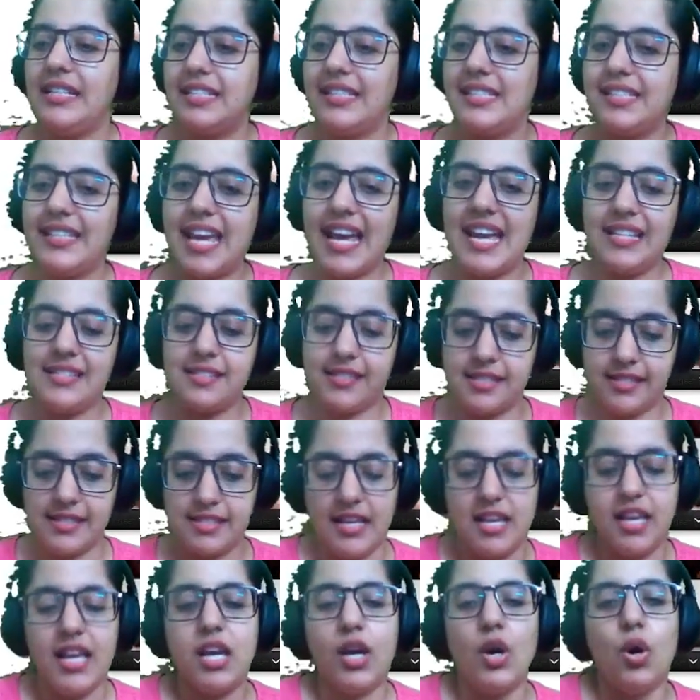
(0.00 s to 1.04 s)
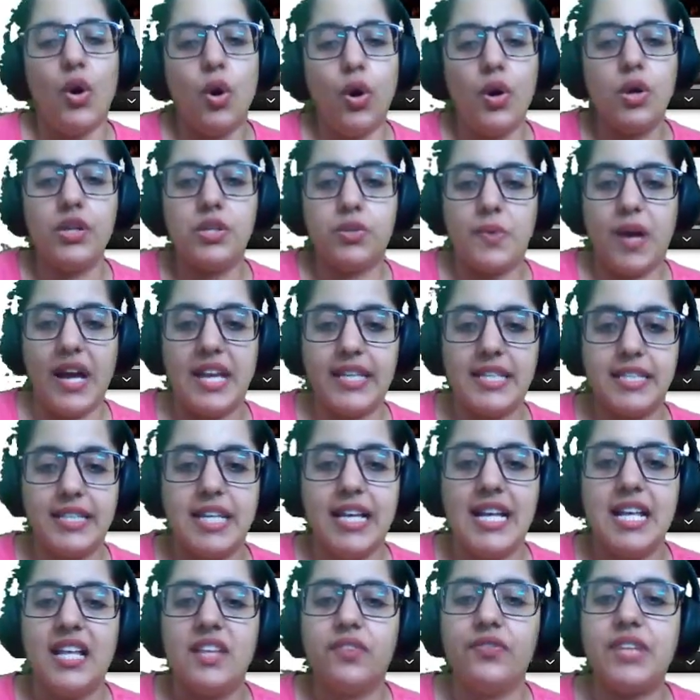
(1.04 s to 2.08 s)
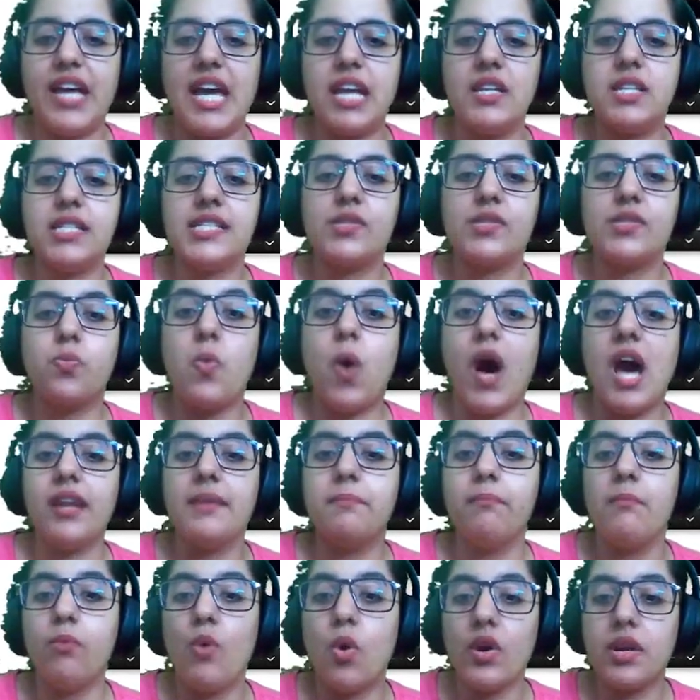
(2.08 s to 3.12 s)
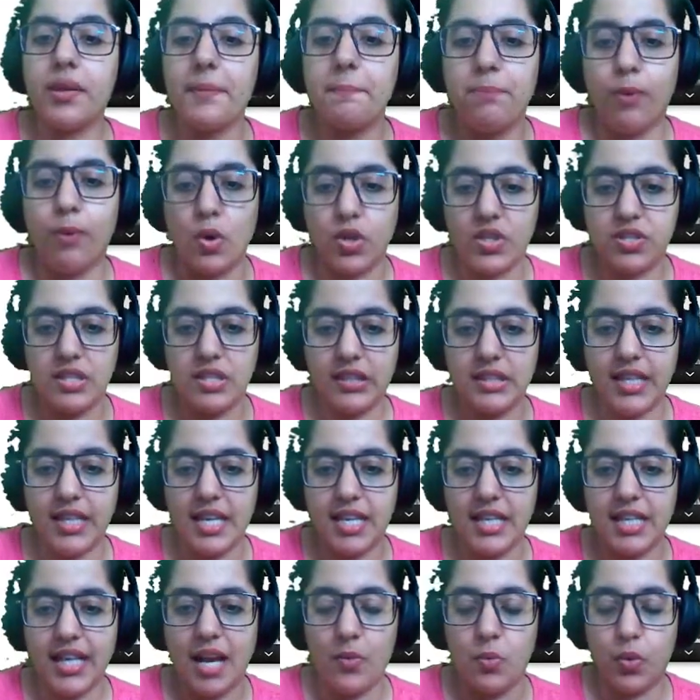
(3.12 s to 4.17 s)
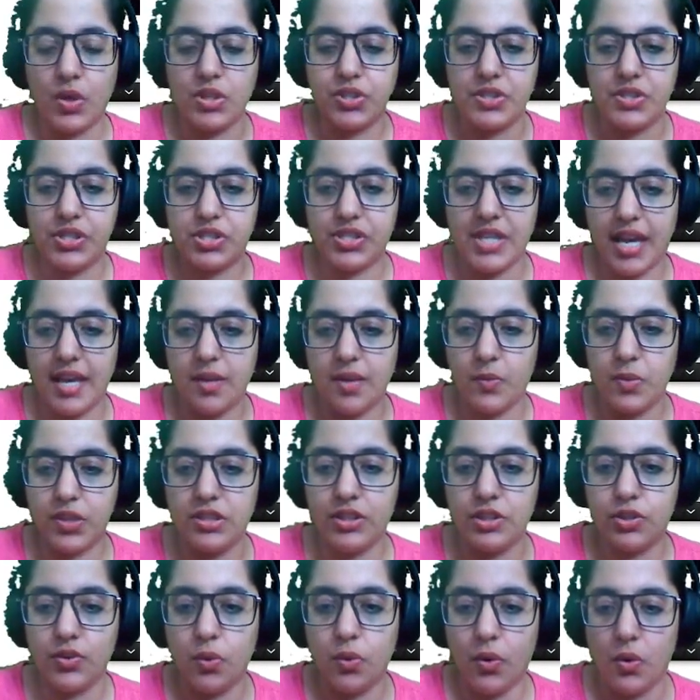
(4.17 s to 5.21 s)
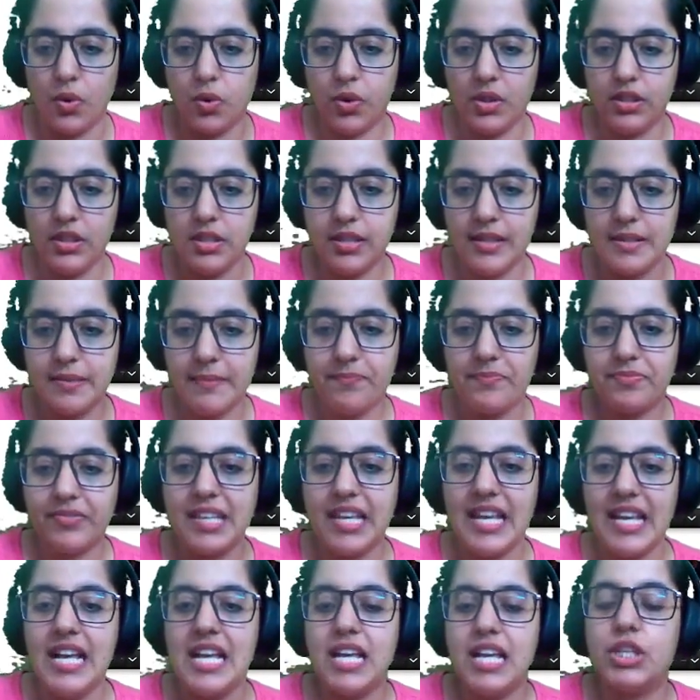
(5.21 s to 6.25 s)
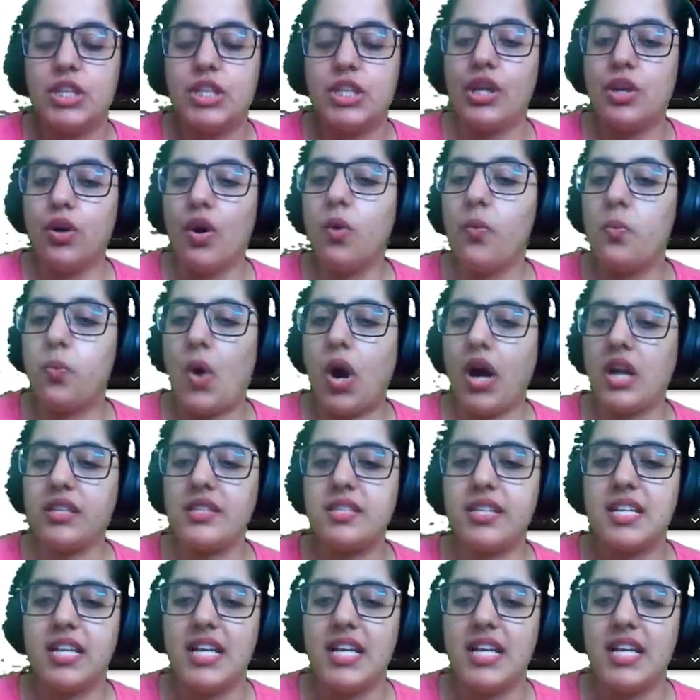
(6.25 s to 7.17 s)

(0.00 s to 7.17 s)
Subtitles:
Yes? All right. There is one more important thing I want to share with you all. You know what?